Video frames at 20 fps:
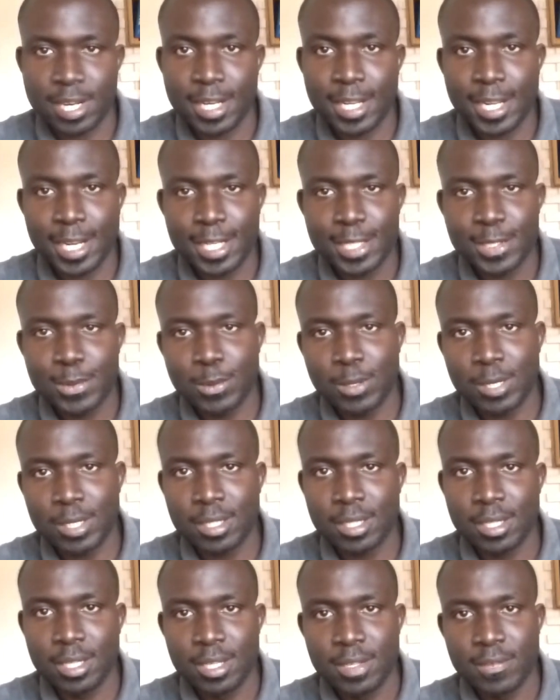and that is
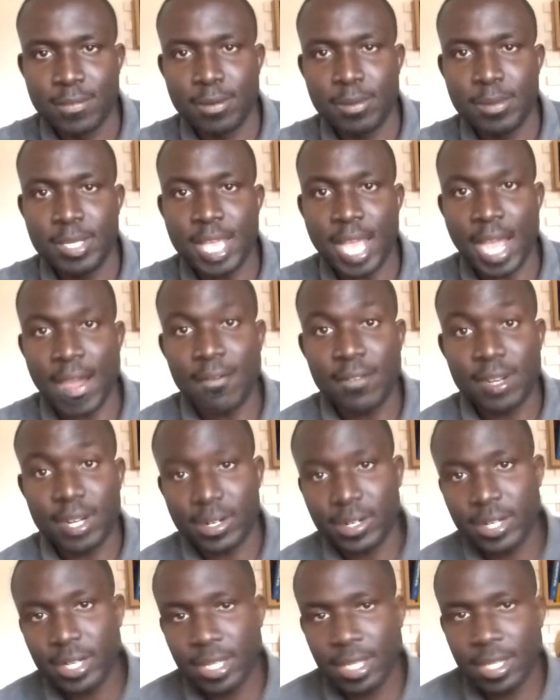what, for me, after
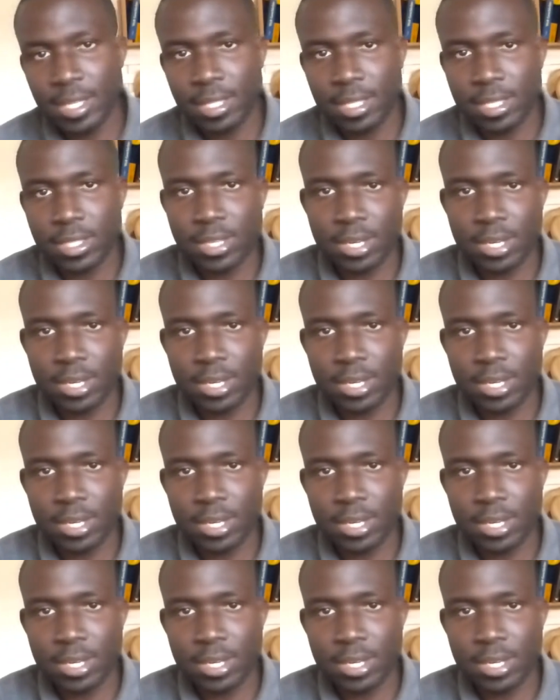reading